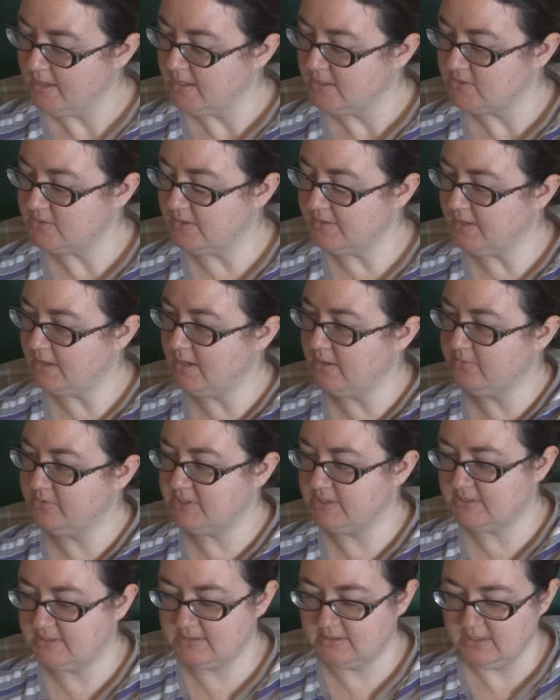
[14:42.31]
So I thought I would
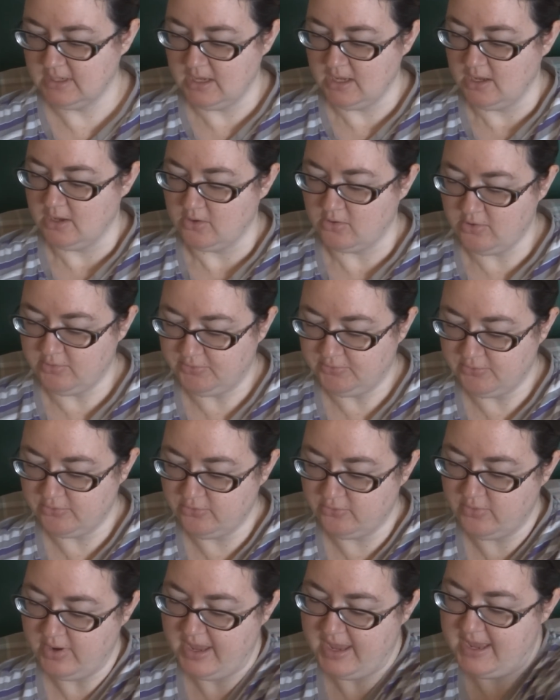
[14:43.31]
just go
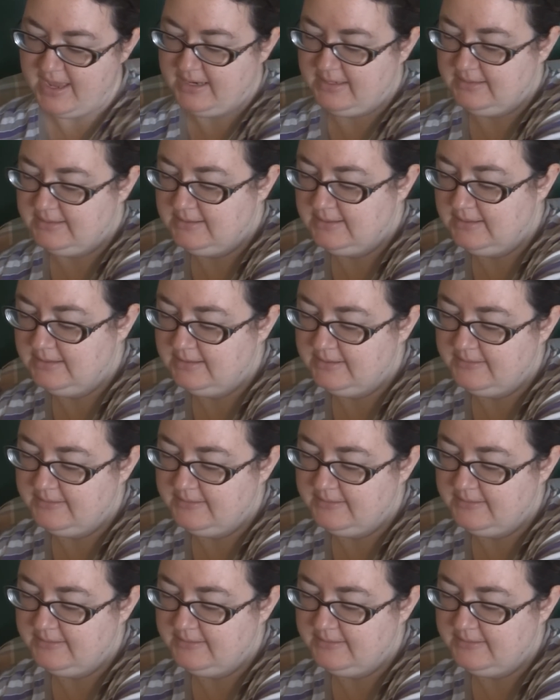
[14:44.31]
through and